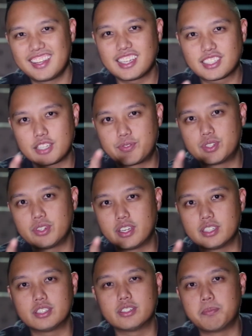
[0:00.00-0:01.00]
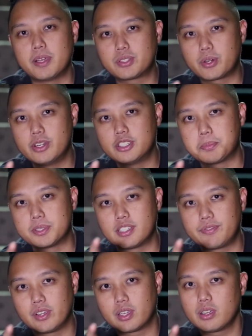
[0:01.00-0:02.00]
Thanks guys for tuning in to Mentor Asia
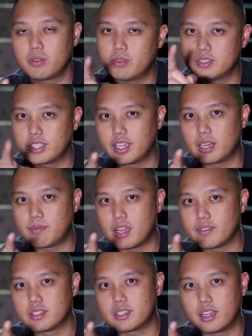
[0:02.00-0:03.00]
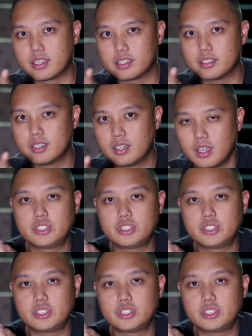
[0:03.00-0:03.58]
Pacific. Once again, I'm Alvin Sanga.